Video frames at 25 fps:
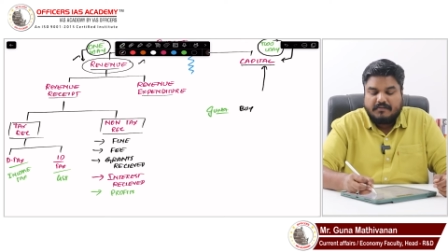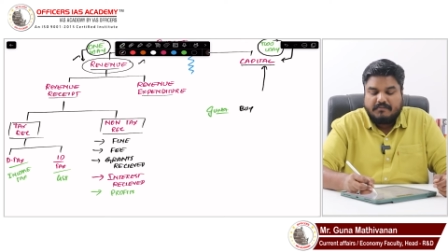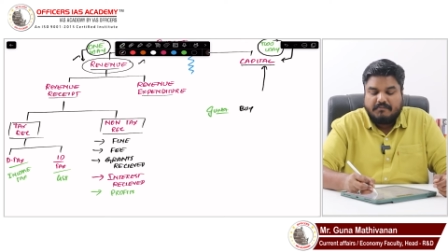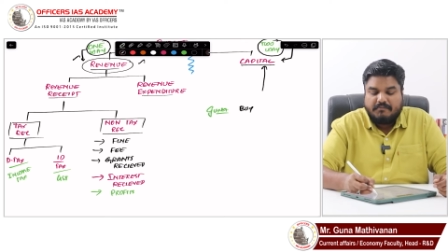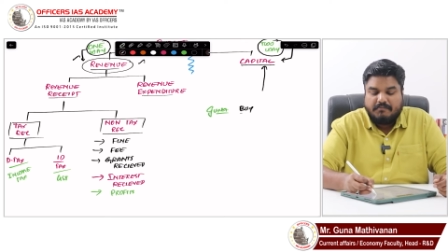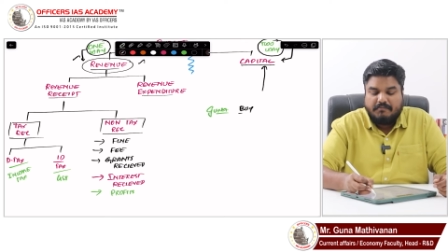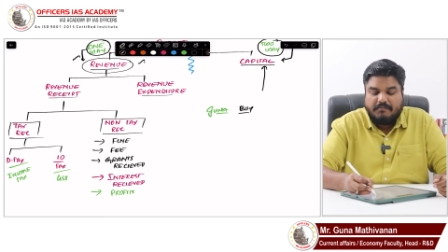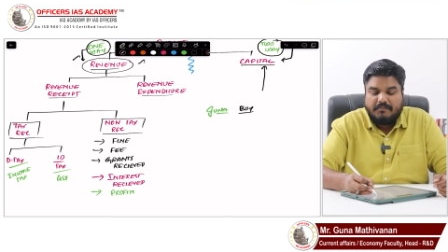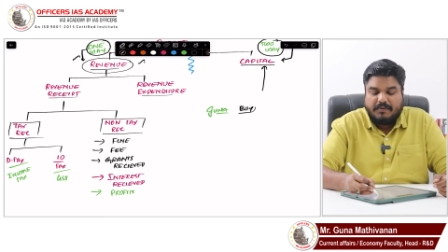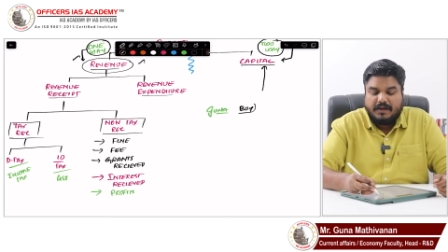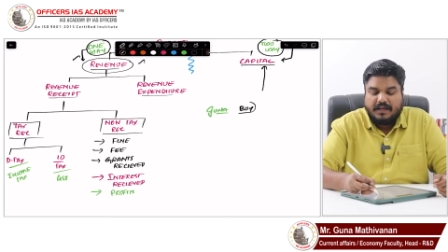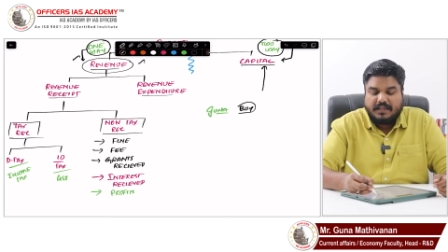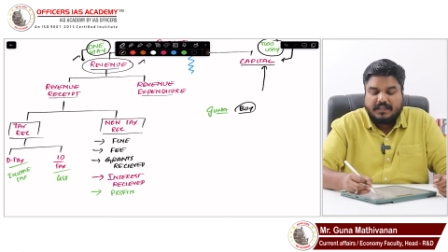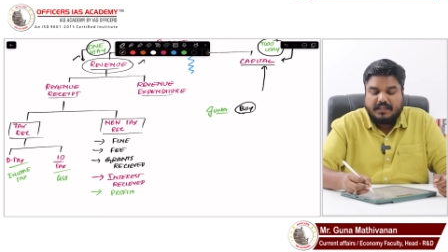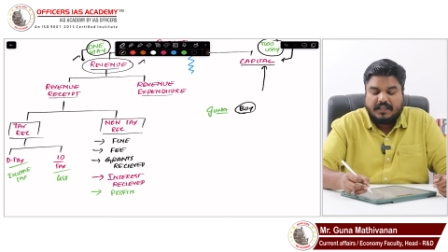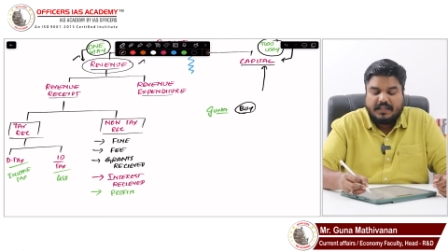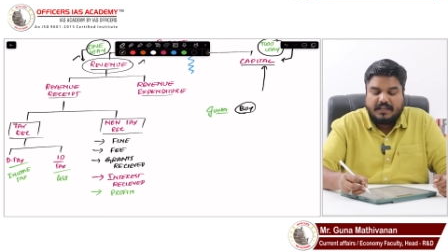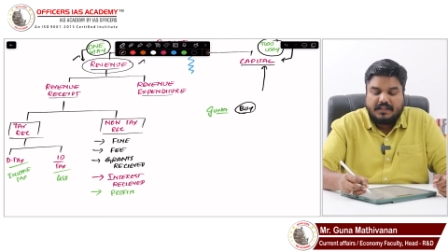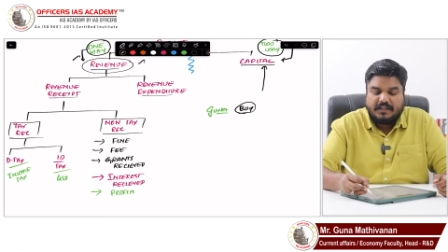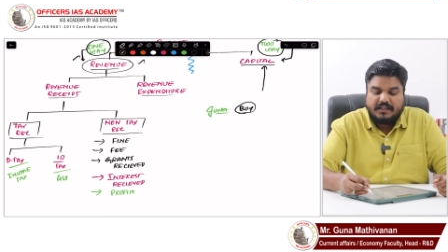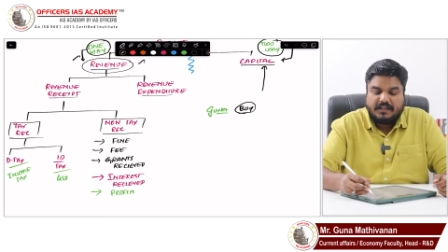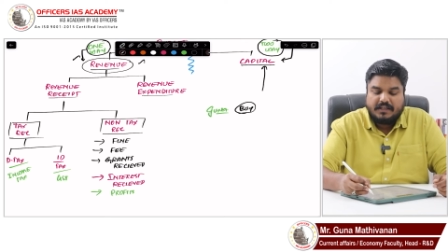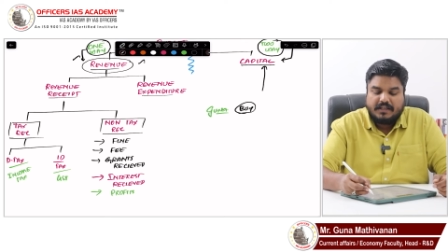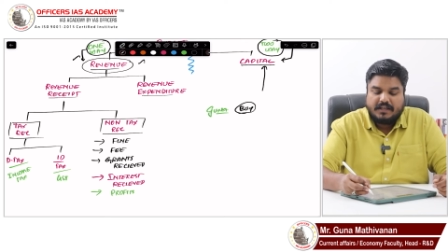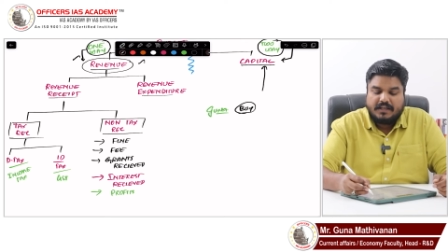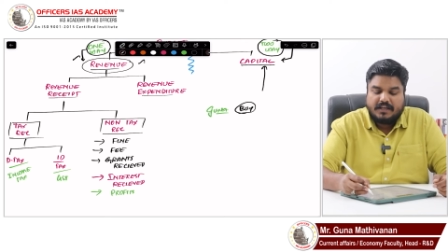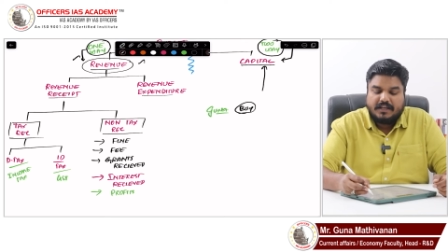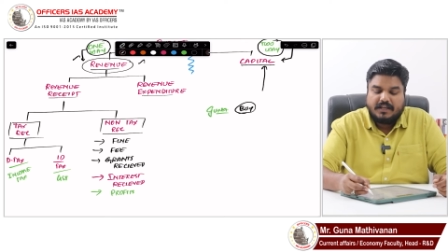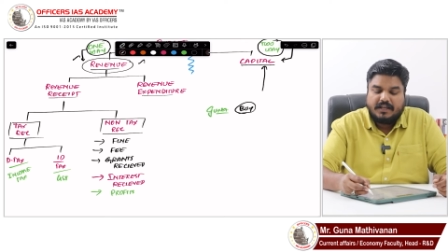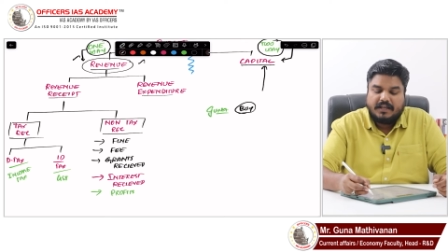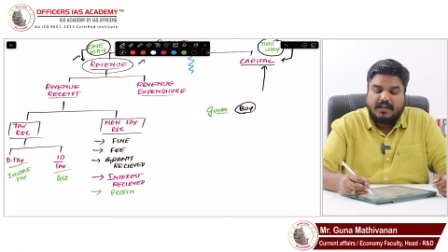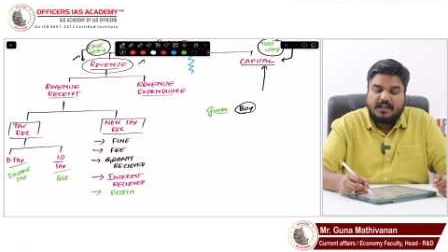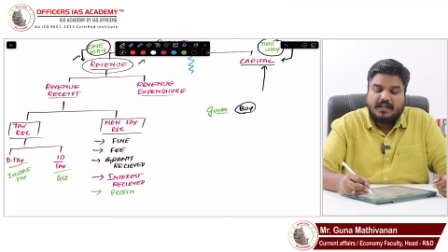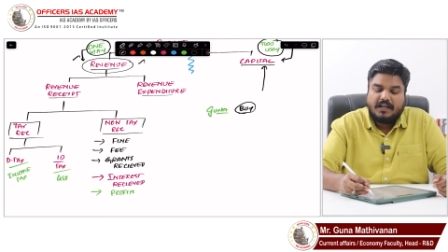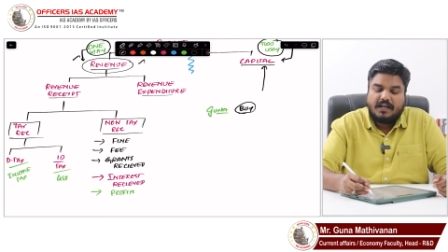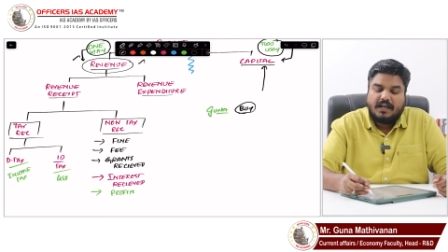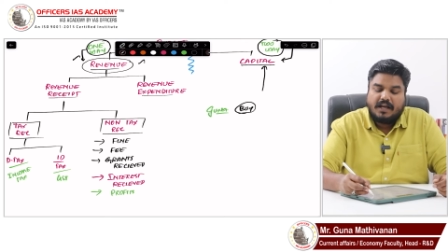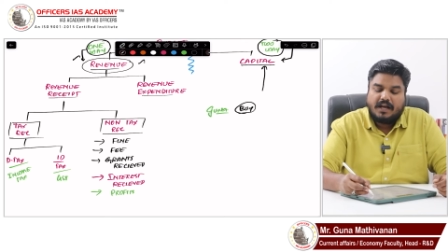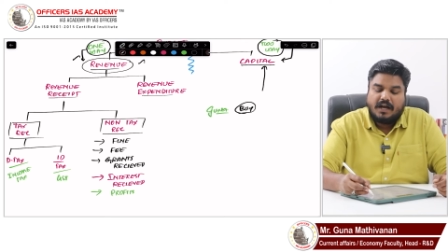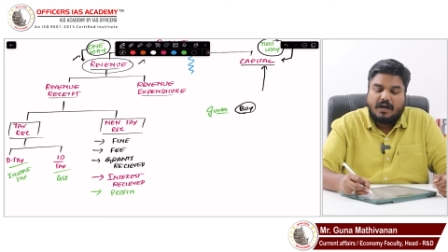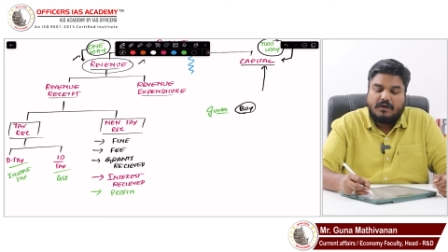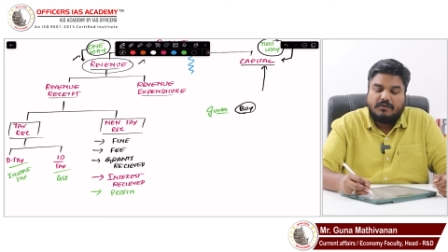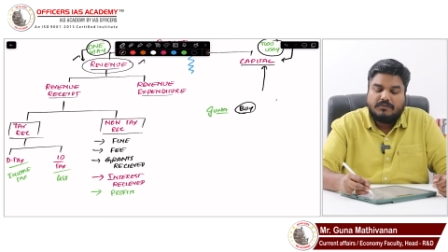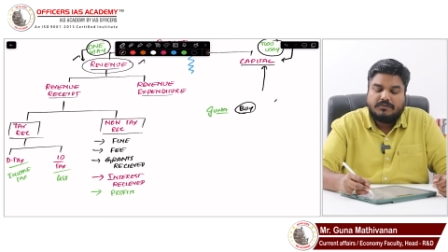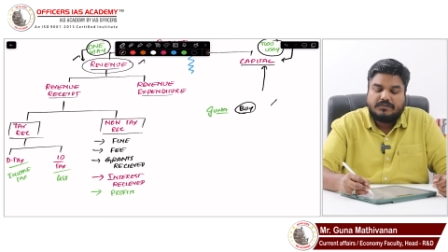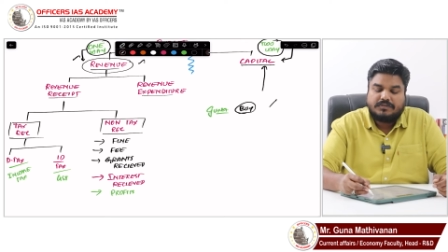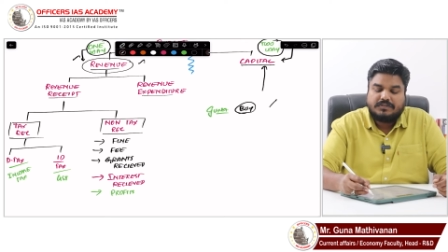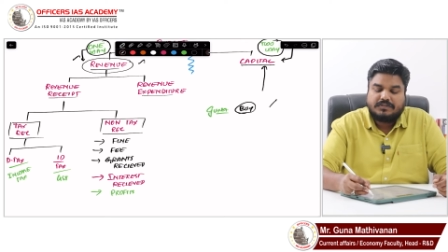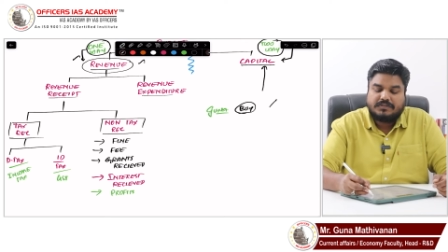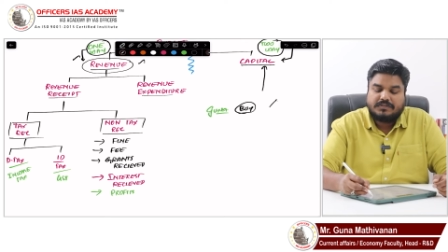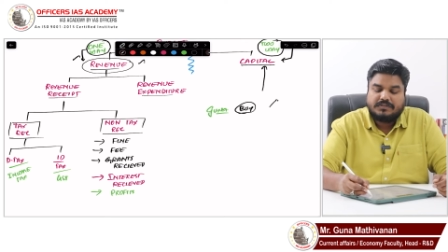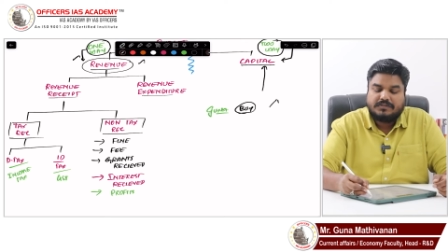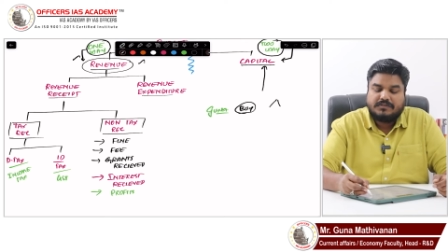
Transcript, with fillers: buying a house.